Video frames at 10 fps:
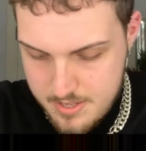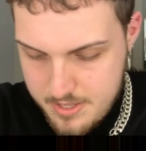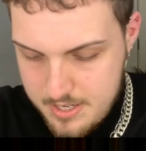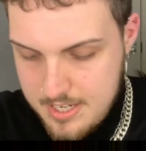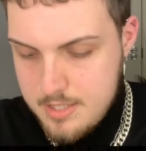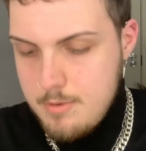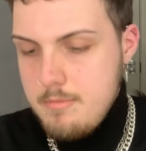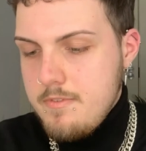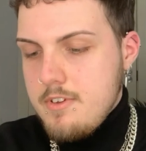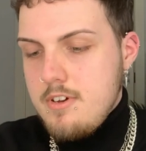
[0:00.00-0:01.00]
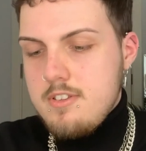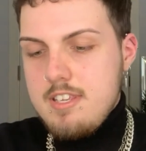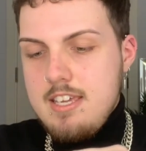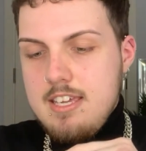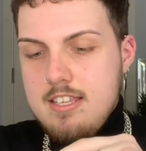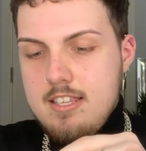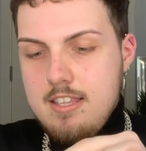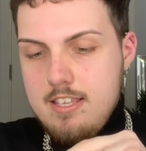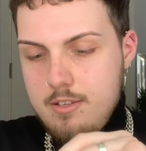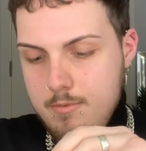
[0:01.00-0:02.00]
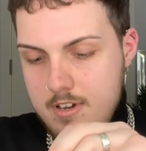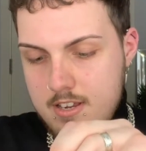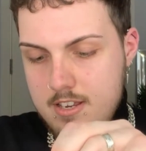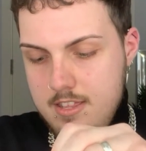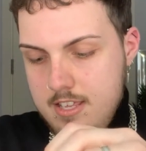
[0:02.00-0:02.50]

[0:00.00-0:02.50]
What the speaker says: The next one we've got is this one.